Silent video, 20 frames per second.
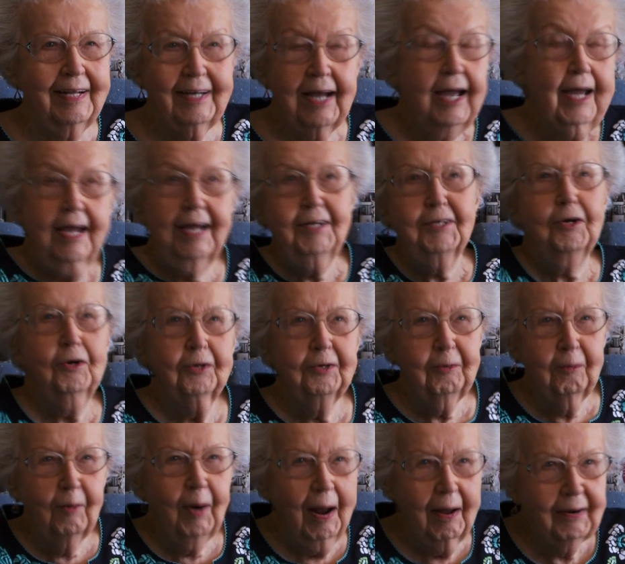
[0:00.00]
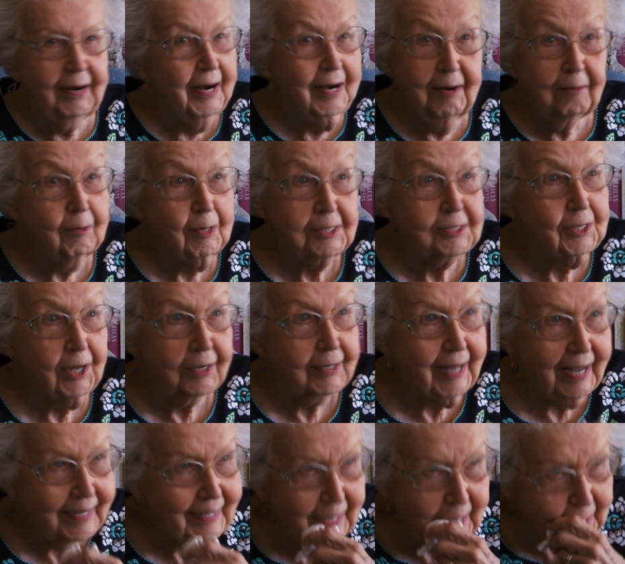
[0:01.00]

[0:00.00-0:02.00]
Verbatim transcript: And he turned around. I never saw that